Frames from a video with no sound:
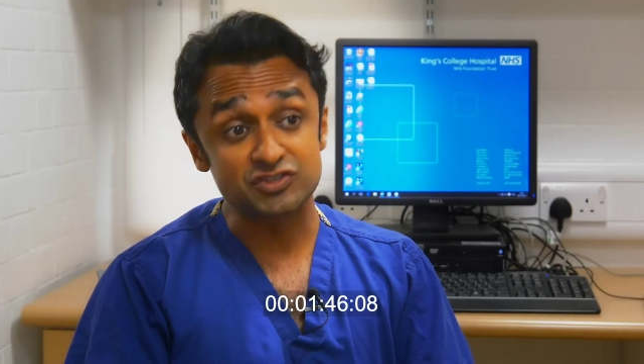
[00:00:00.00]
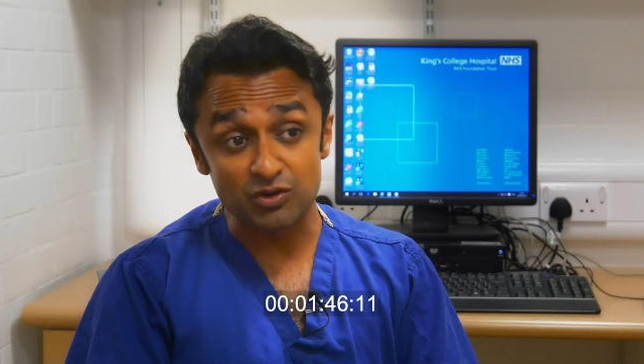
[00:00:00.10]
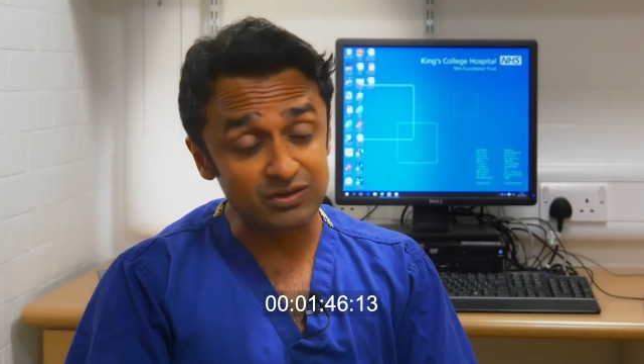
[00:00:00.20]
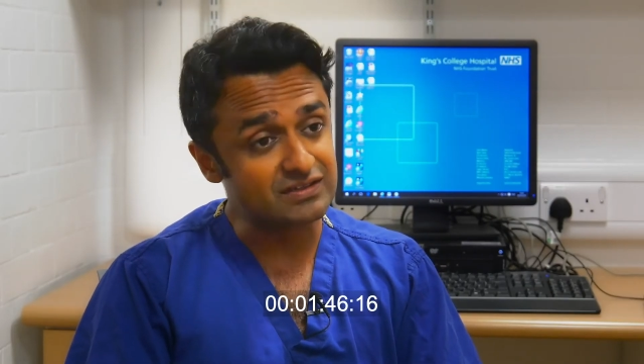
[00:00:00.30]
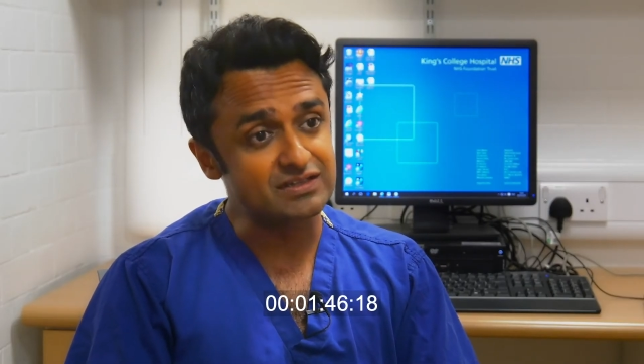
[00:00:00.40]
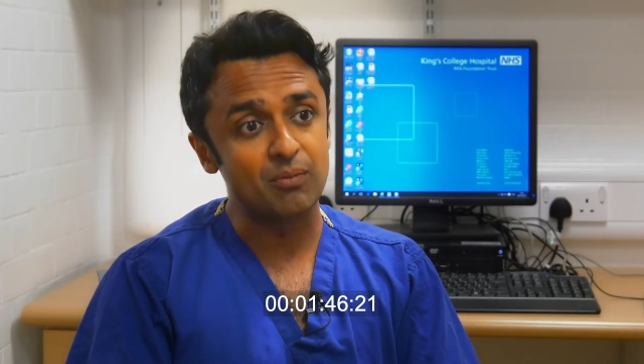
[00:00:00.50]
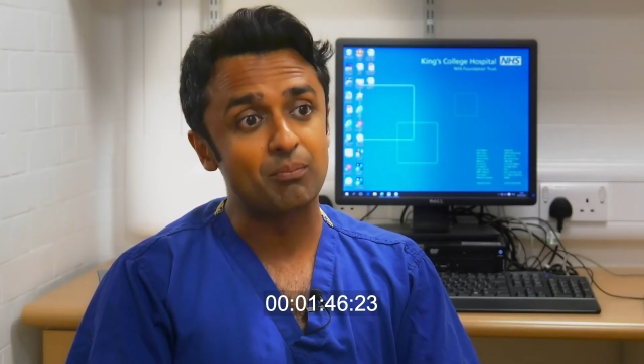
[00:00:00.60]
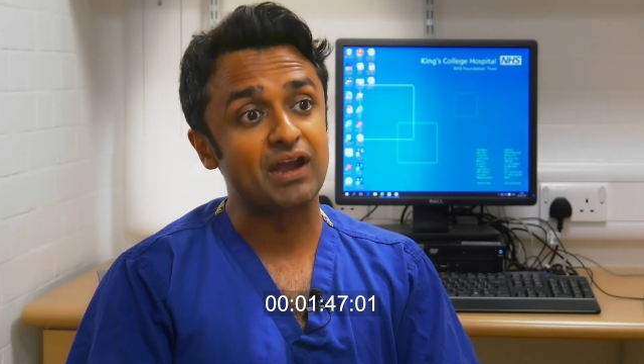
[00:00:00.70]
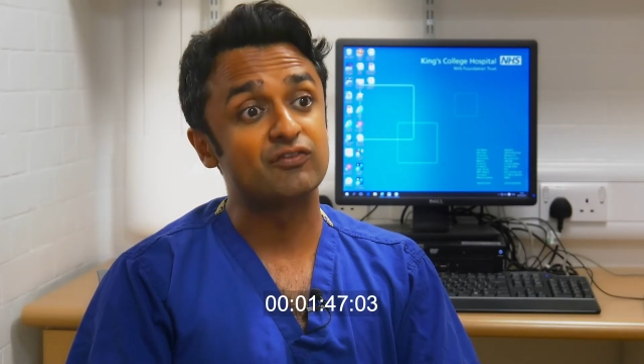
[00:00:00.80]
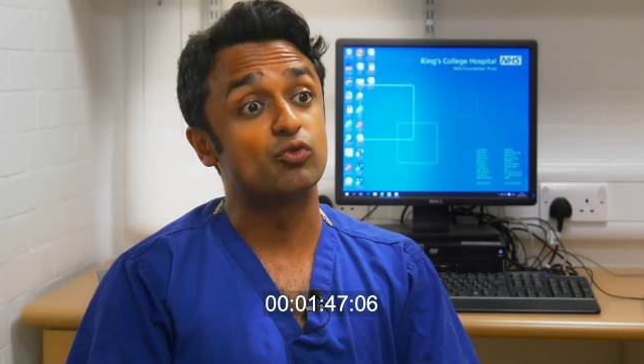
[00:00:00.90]
don't need to come
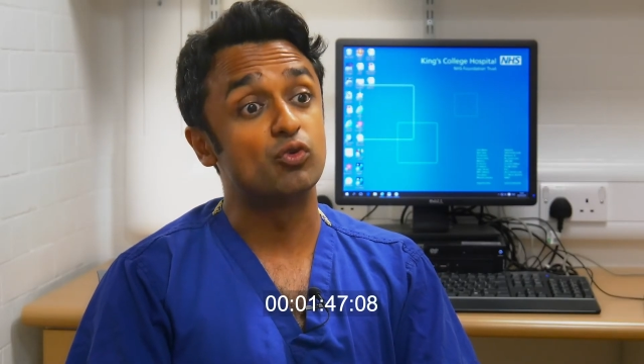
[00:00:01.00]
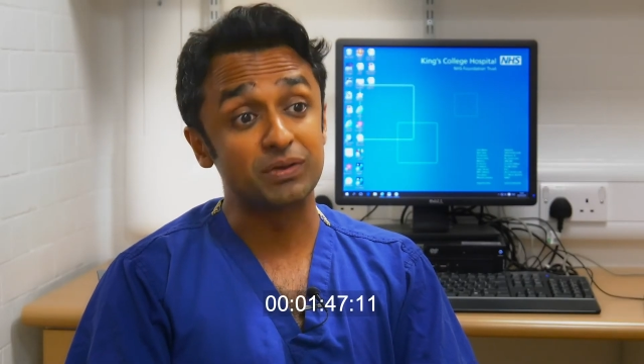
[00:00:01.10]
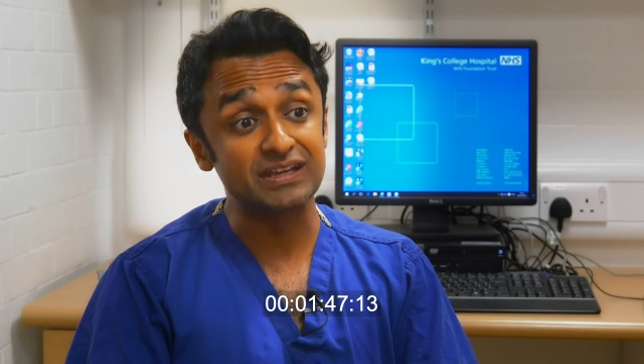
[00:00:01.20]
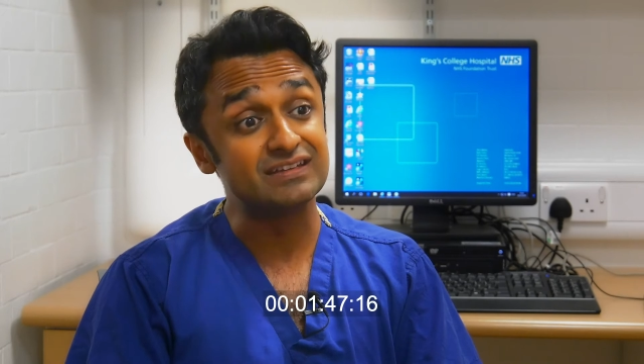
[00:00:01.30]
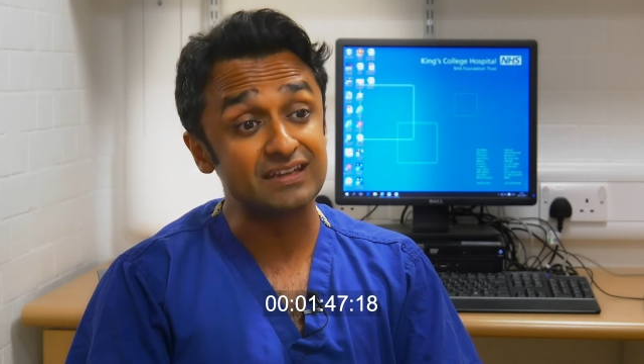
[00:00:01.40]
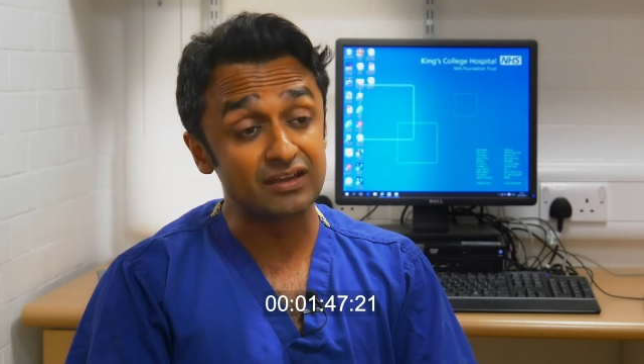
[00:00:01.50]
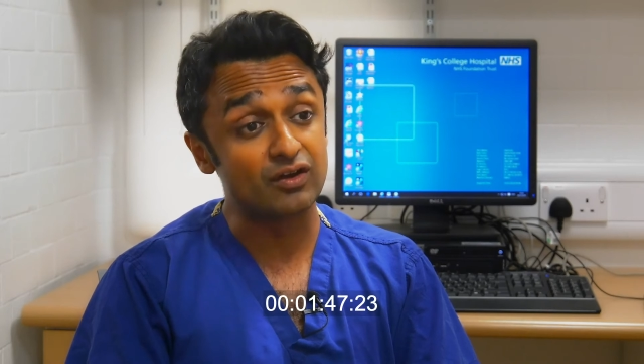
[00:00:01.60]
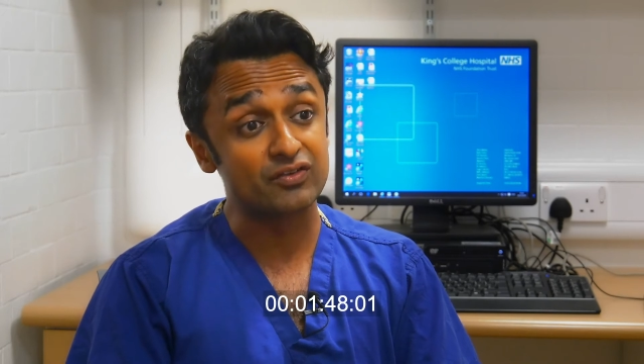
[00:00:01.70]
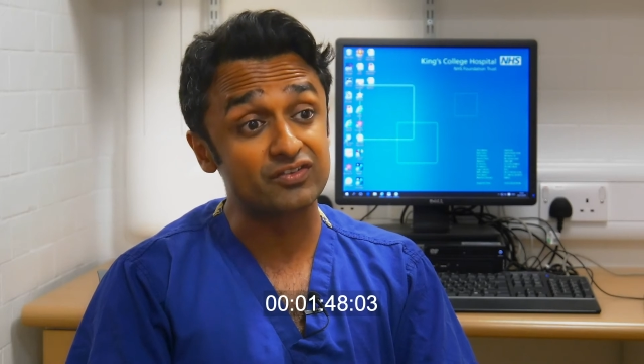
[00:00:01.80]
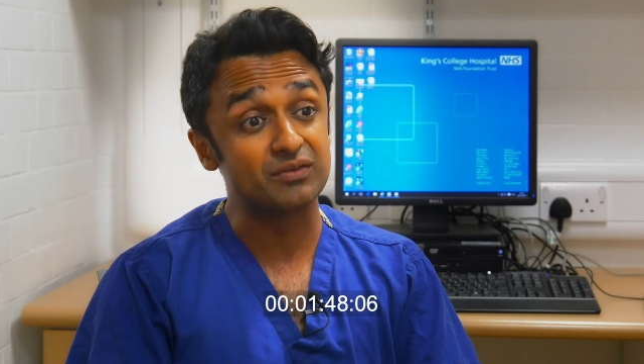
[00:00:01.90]
back for repeated
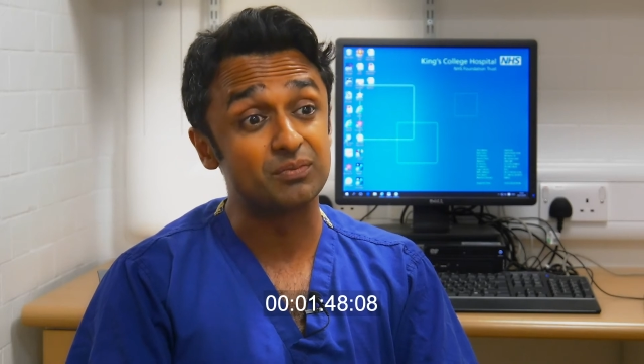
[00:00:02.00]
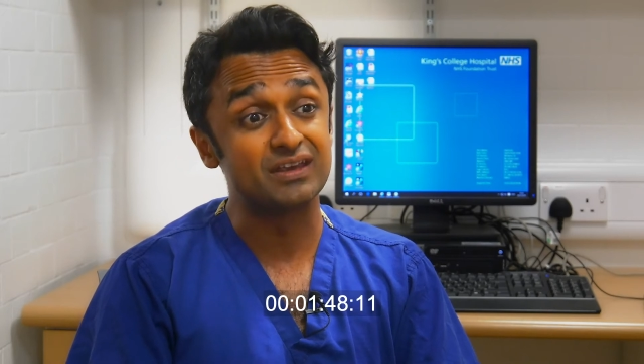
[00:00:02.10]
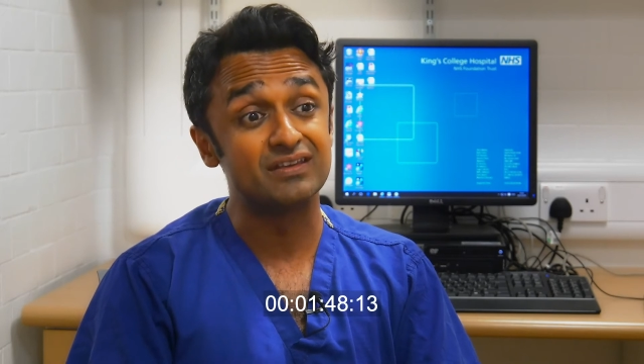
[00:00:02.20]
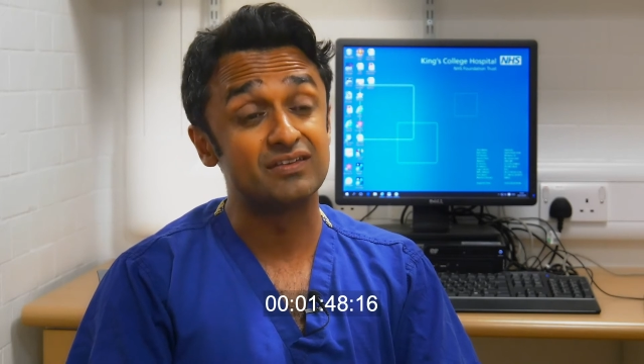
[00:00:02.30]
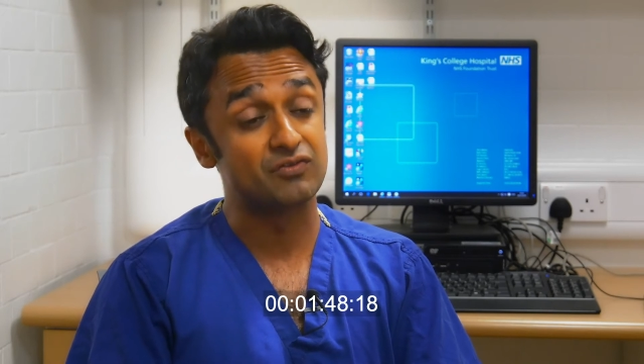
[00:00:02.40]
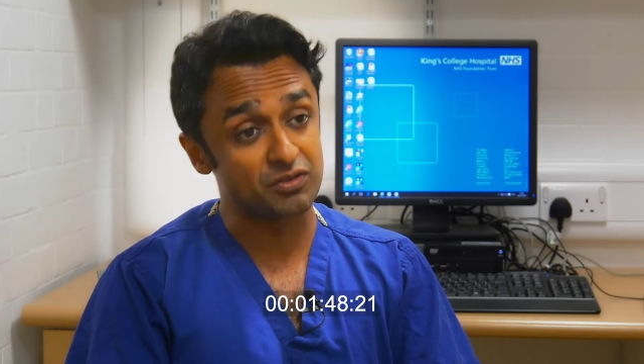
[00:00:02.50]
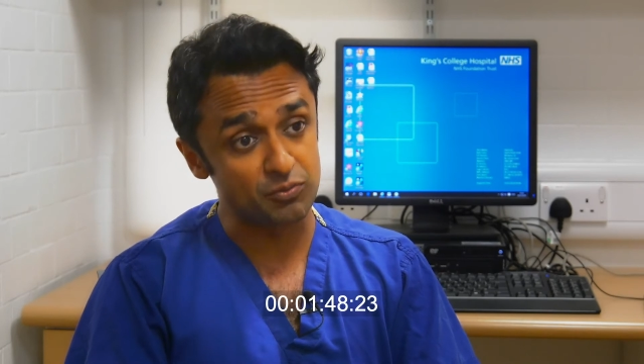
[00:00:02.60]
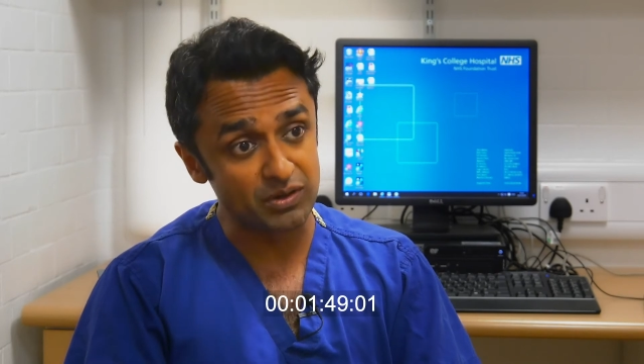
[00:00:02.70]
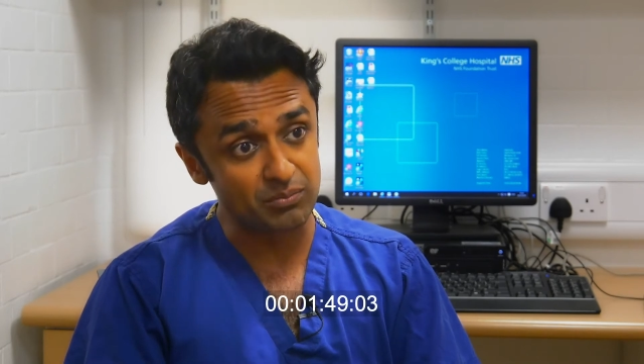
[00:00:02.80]
ERCPs every 3